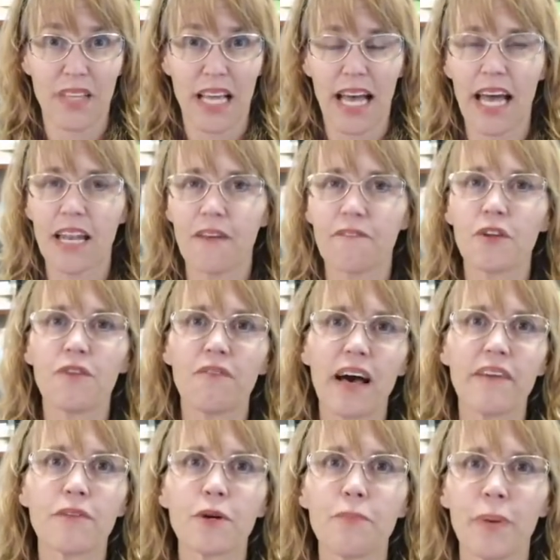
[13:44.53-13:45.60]
And if you've
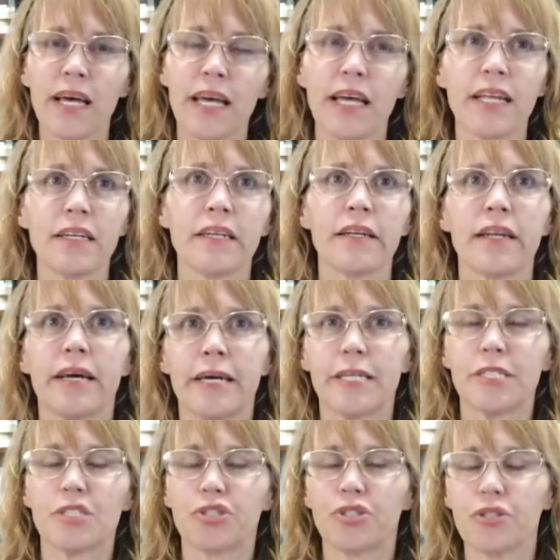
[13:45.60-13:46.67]
ever been
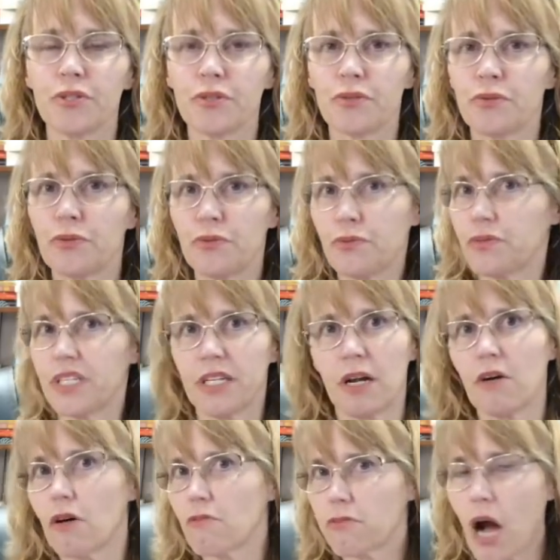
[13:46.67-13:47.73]
to, you
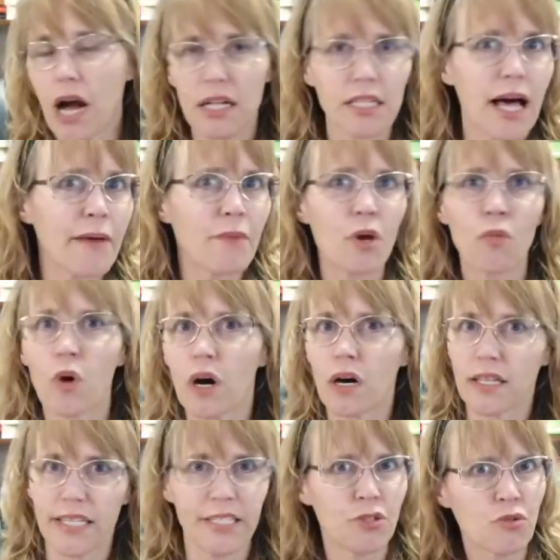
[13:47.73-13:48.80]
know, a rock climbing
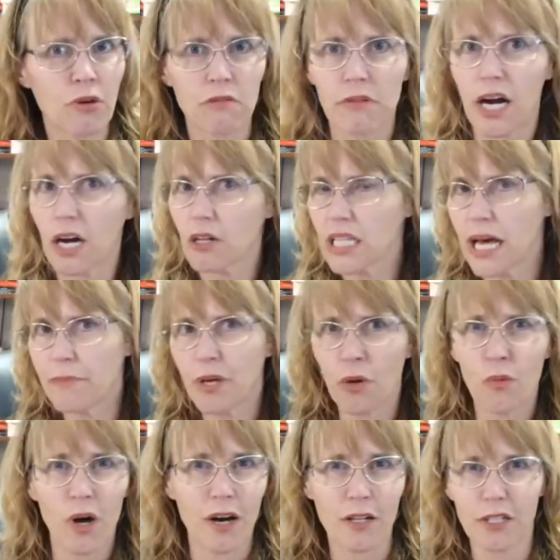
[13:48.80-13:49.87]
wall, indoor rock climbing
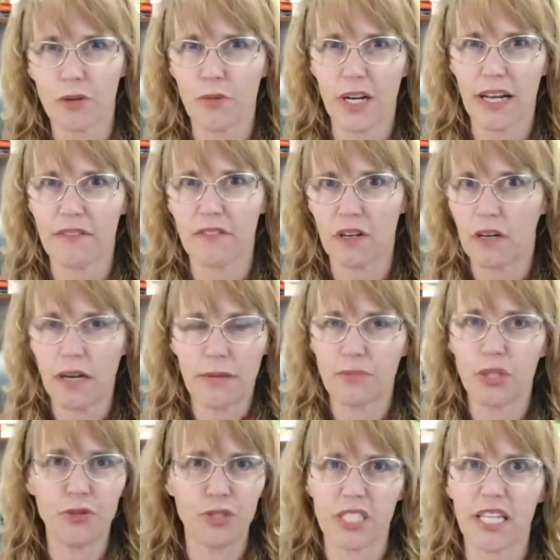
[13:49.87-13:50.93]
wall or whatever, I'm
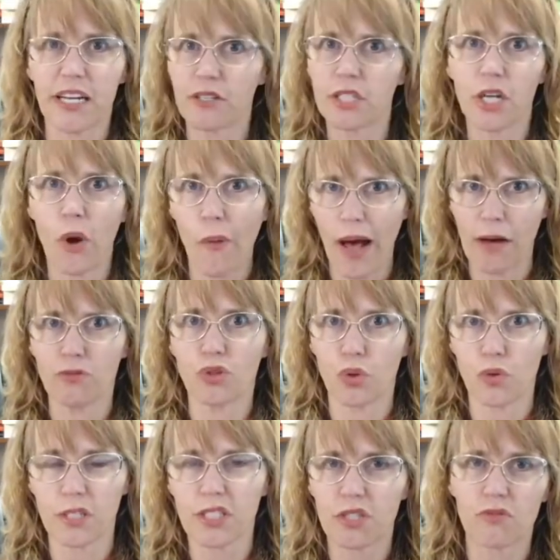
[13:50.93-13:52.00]
too scared to go
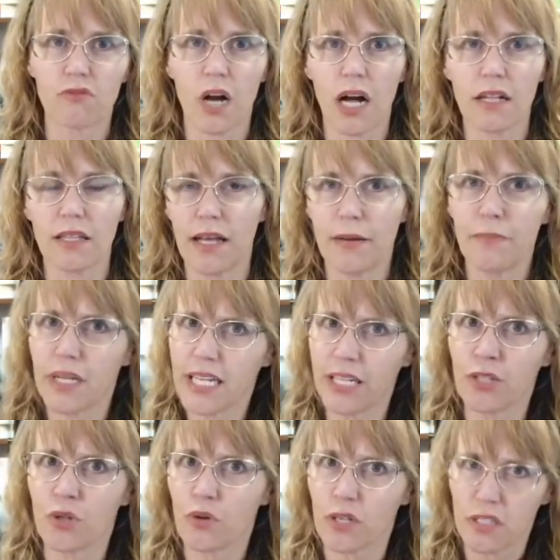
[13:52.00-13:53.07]
outdoors to rock climb, but
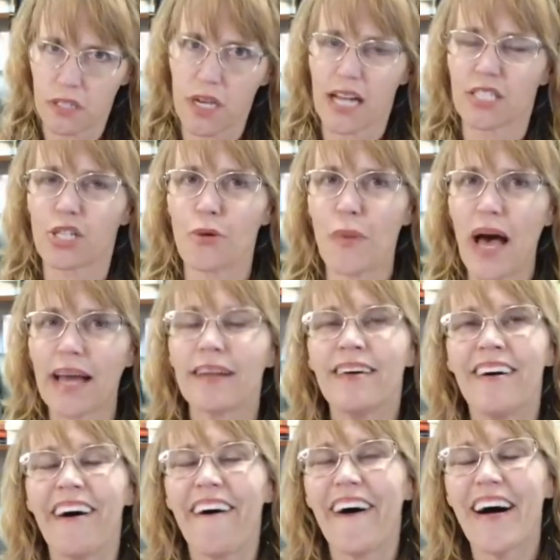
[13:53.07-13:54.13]
indoors, not so bad.
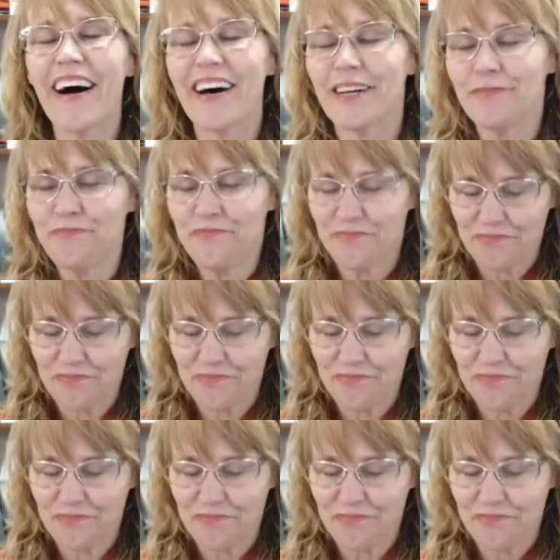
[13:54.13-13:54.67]
Um,